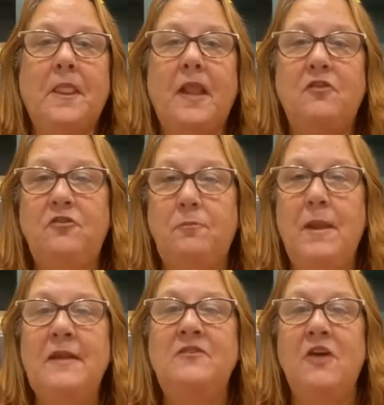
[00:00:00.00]

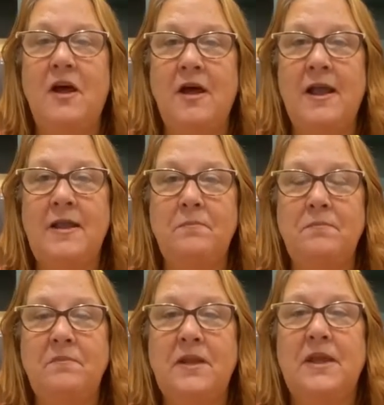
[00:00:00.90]
Spend time
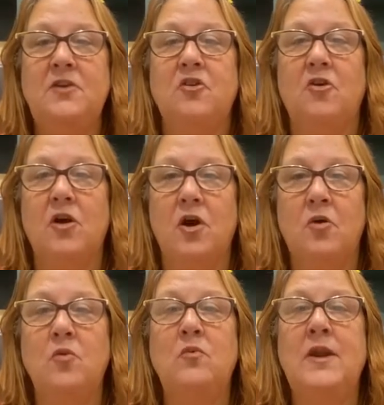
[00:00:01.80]
in your
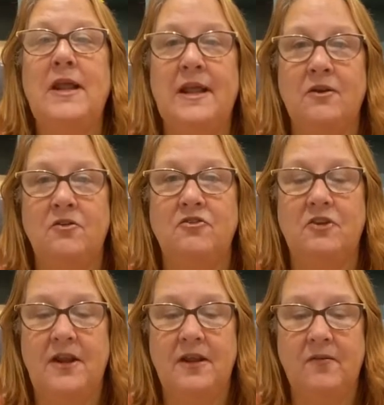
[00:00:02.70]
own
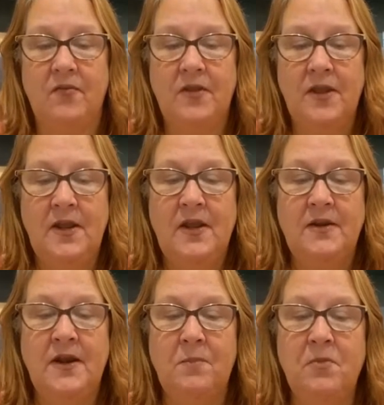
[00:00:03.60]
energy.
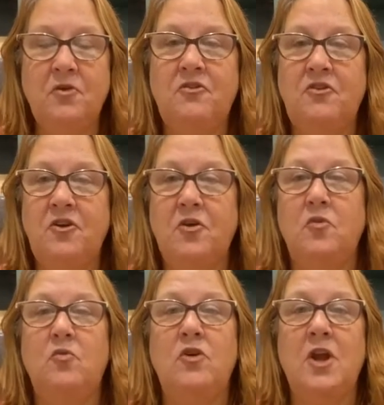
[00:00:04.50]
Number
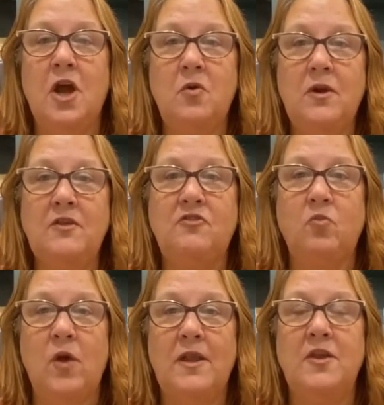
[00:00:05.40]
2, notice
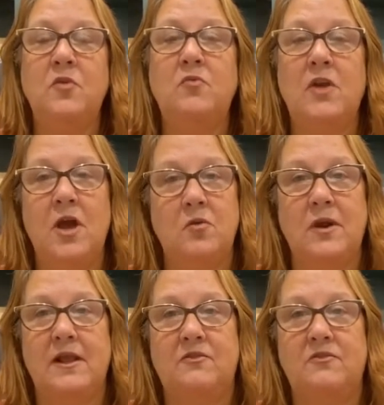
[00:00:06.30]
what you
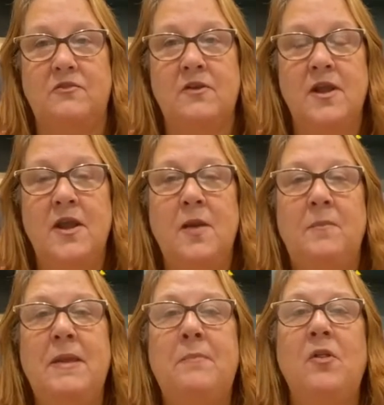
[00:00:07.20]
notice.
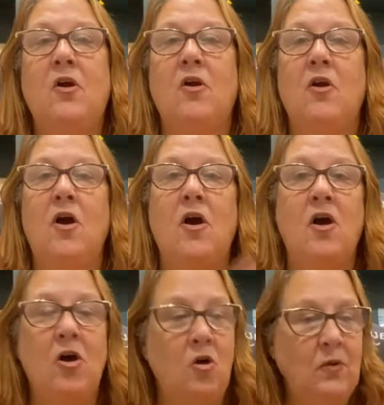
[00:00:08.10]
People are
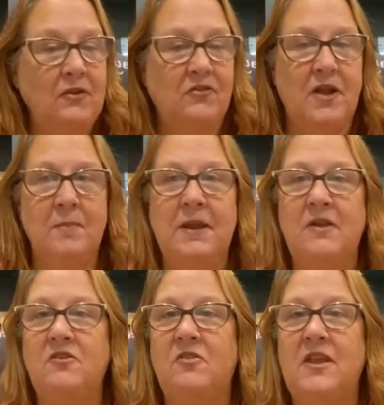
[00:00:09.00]
always coming
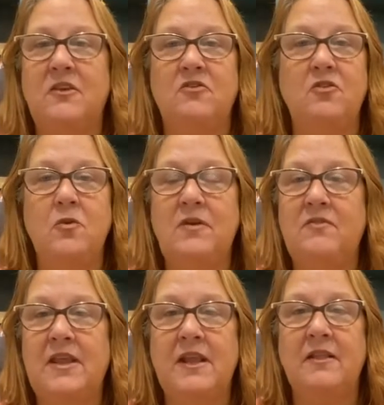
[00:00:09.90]
into the intuitive
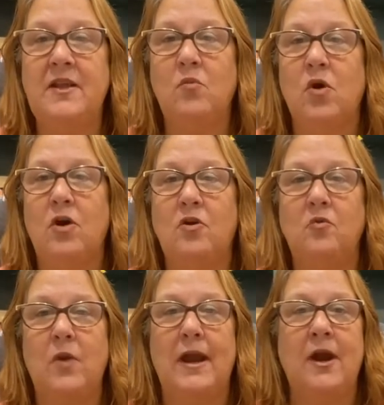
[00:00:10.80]
healing world
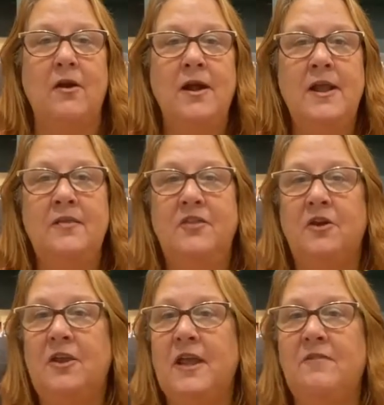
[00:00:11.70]
where their
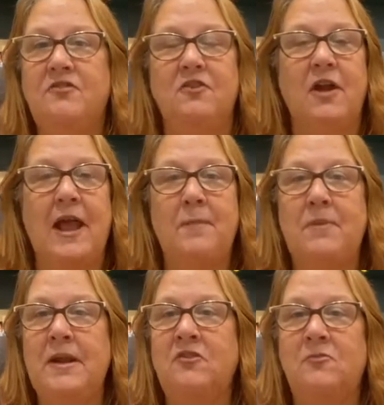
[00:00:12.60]
gifts are
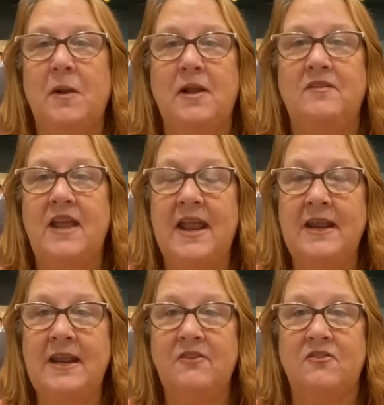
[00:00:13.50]
happening
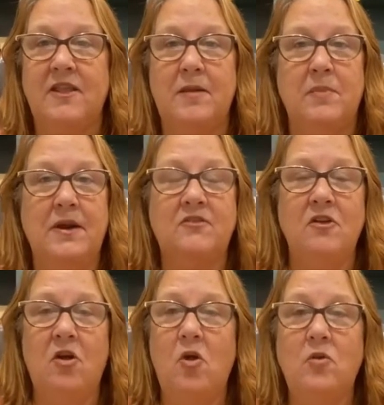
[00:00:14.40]
spontaneously, but it's a
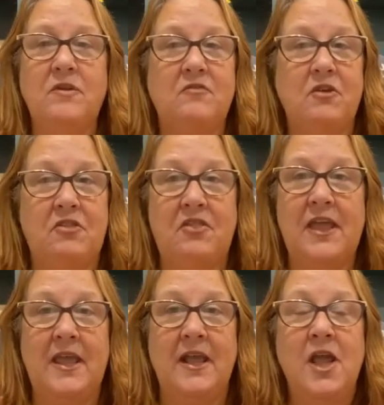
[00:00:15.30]
whole different
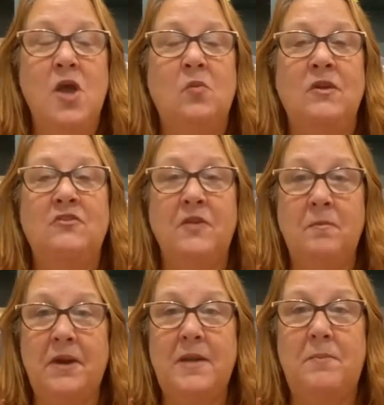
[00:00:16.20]
thing when
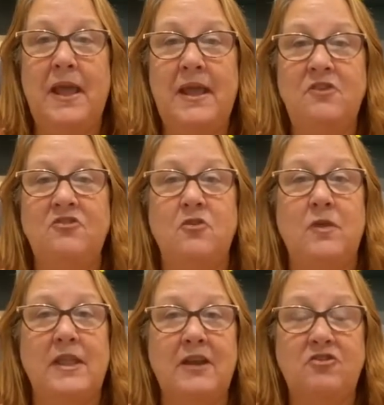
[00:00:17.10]
somebody pays you
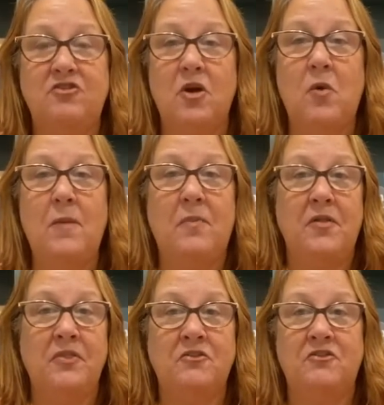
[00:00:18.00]
and they show up
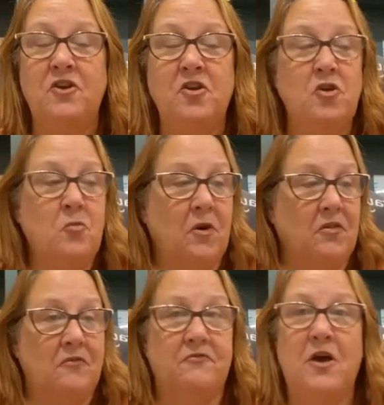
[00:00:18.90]
on the Zoom or
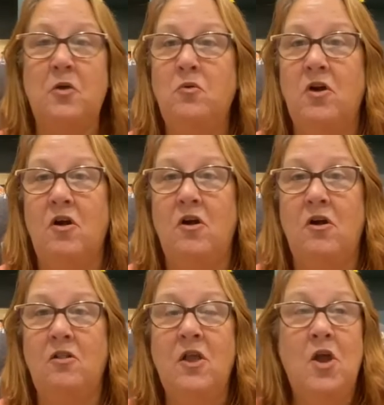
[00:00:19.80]
the phone
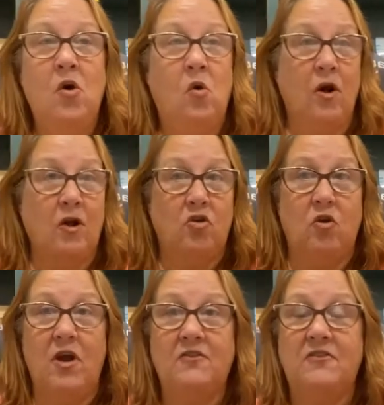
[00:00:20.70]
call or
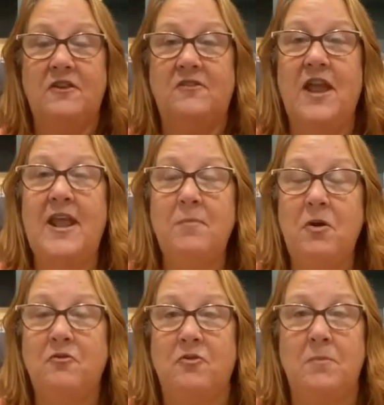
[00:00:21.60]
across the
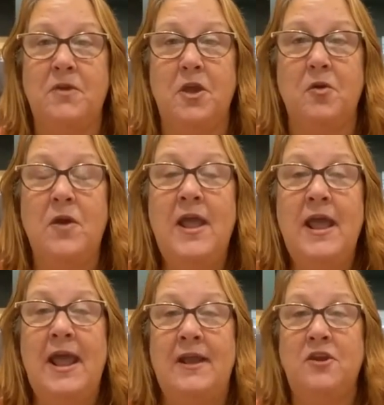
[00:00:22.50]
table from you, and